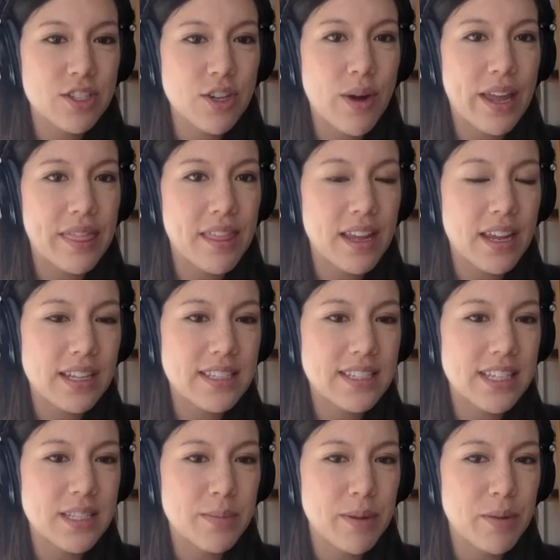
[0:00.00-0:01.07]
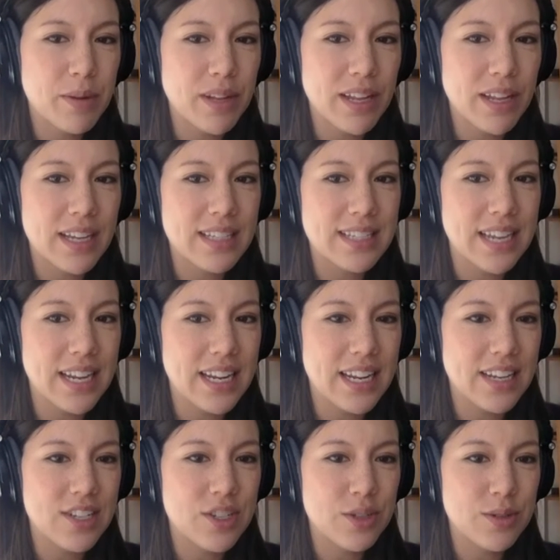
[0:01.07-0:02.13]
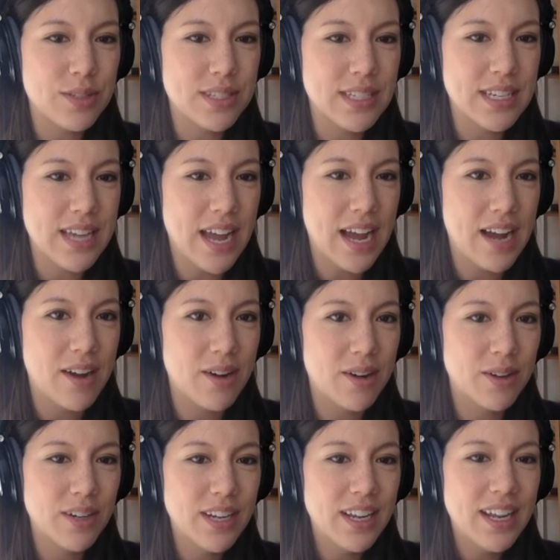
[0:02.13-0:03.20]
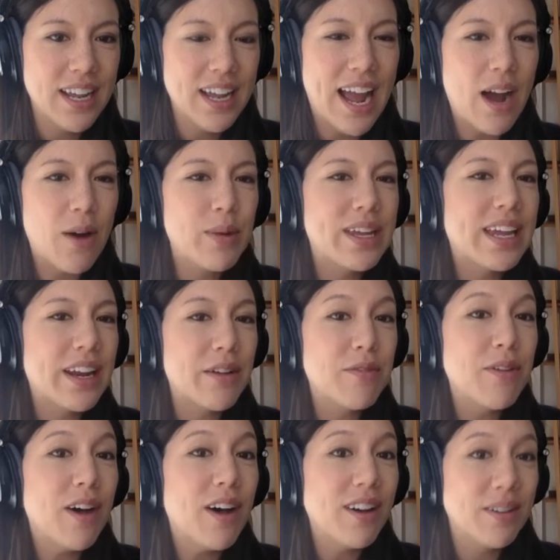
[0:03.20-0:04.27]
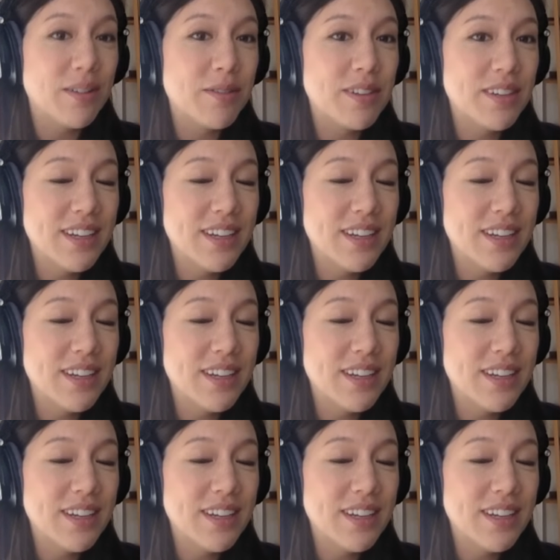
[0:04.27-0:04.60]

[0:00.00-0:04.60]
So I think it's it's been really exciting to see see how how we can evolve.